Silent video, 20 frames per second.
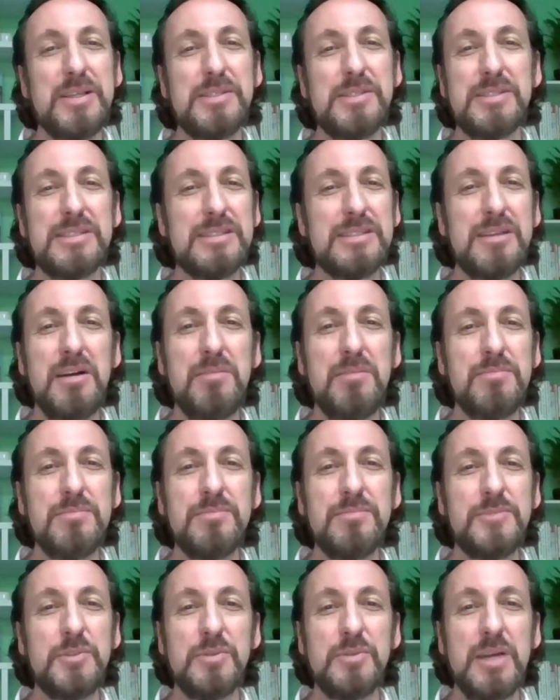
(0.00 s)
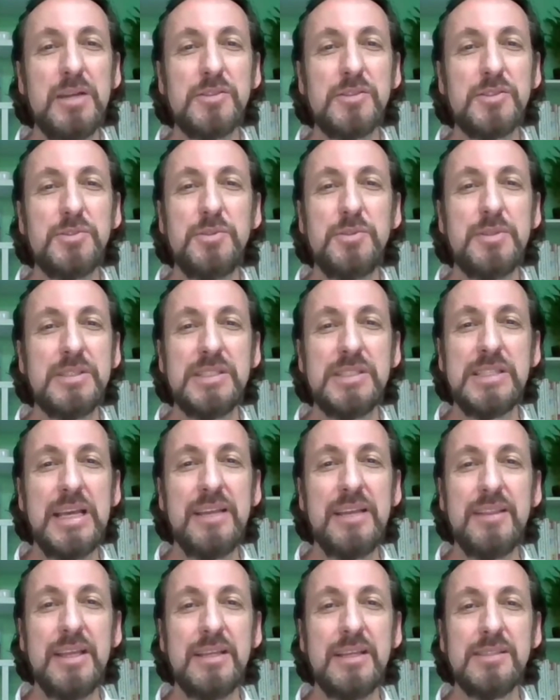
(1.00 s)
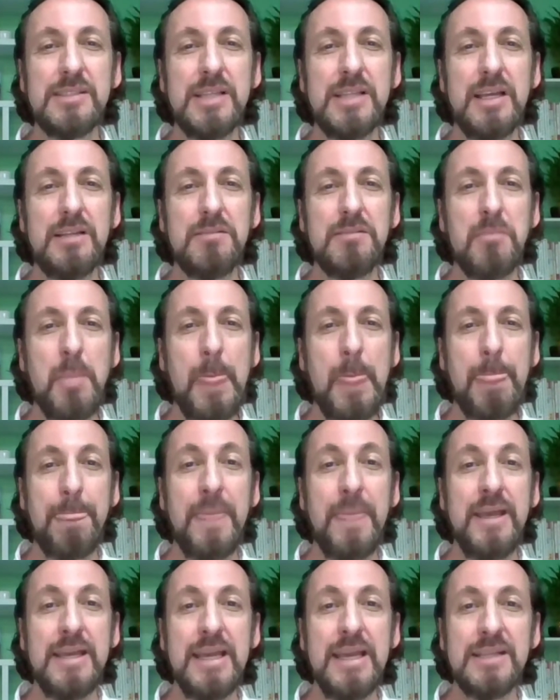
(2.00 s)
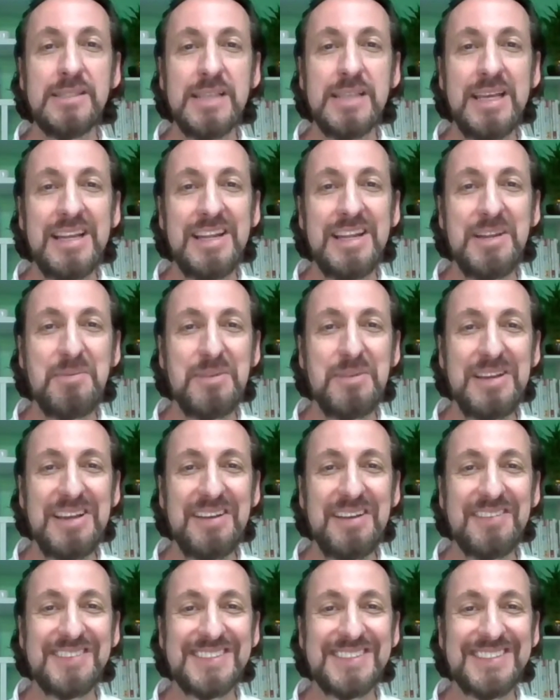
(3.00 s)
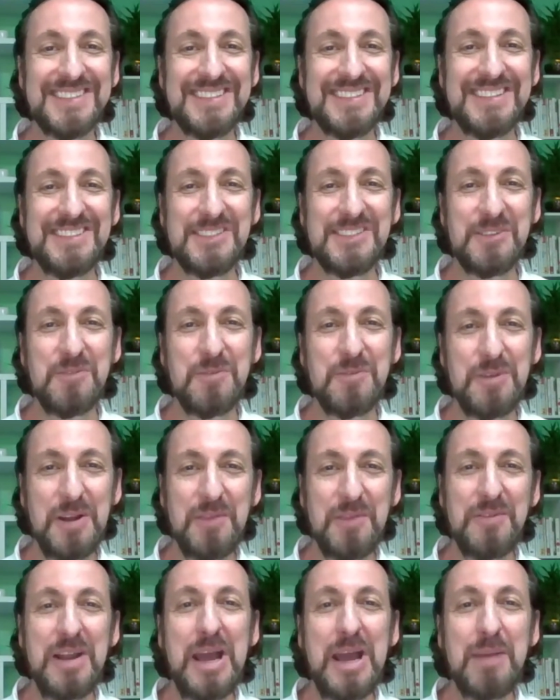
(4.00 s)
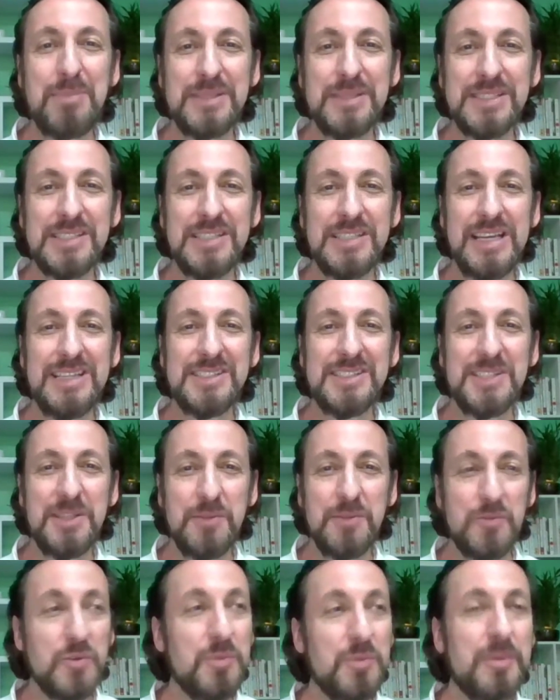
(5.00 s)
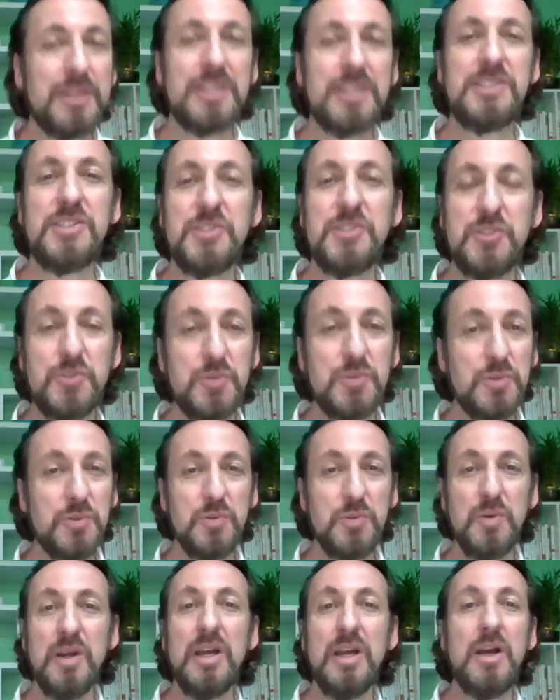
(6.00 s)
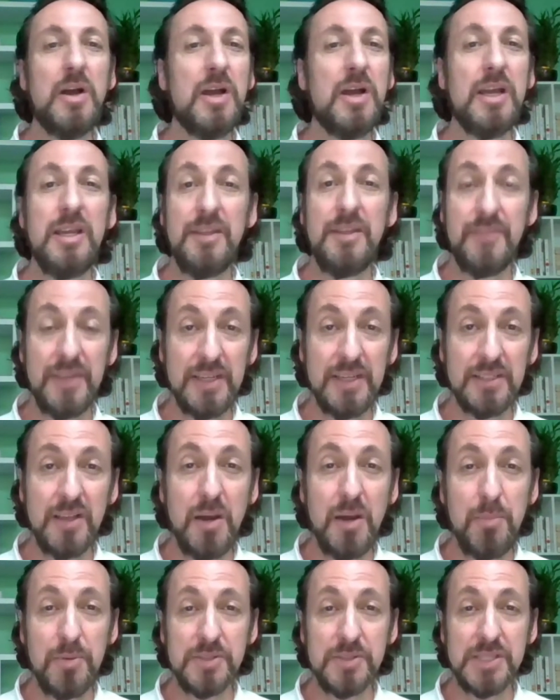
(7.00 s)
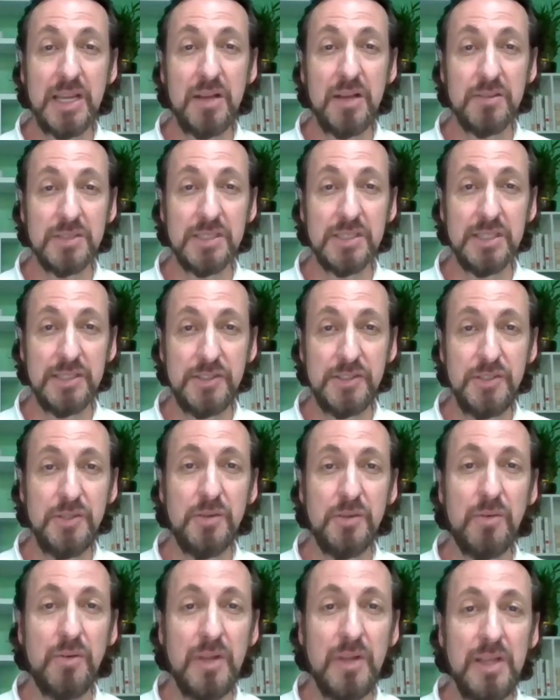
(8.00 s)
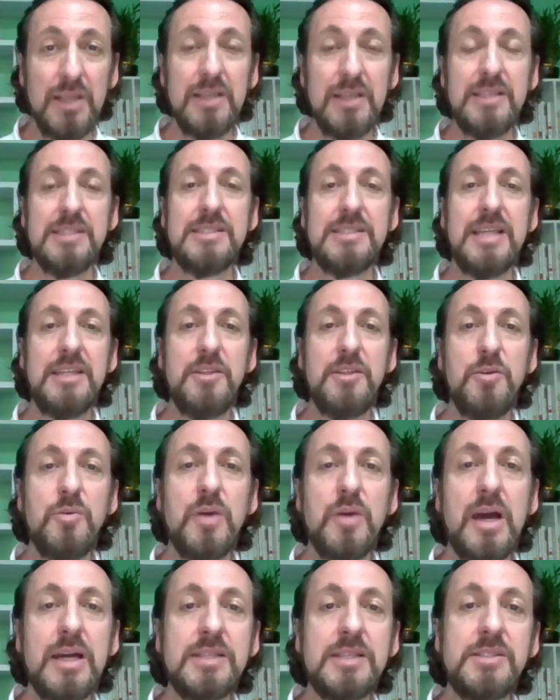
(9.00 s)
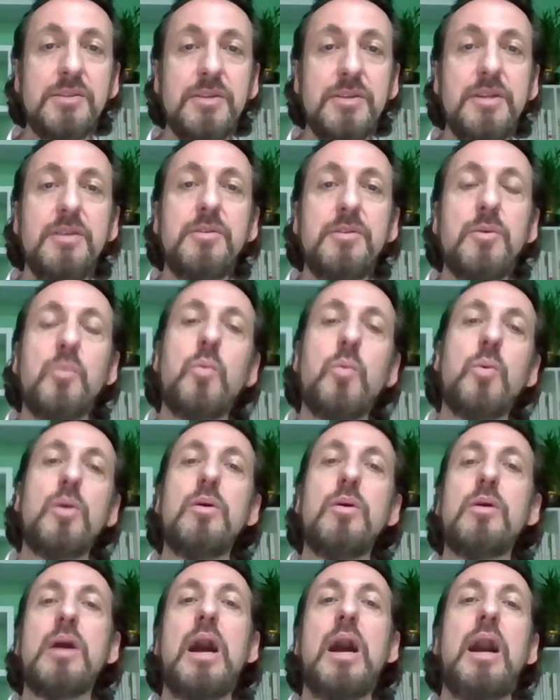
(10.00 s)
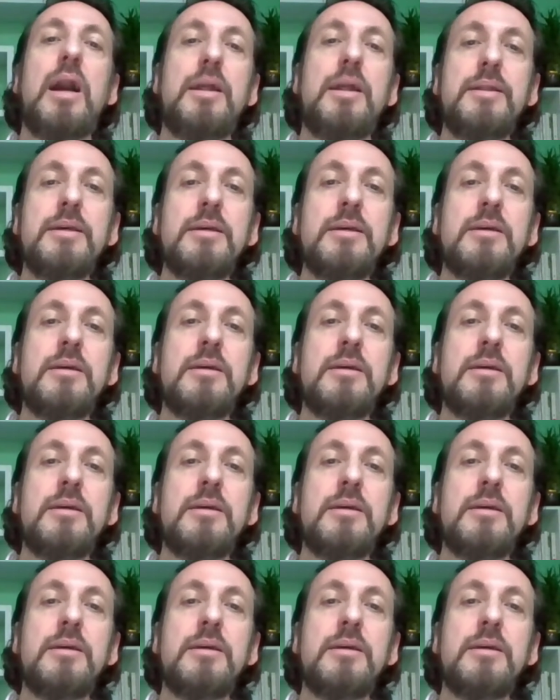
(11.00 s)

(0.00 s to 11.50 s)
best to come to a counselor who can say things that they can't say to anybody else. And so whatever happens stays in the room. And this is true even in couples counseling too, is that you guys are here to work on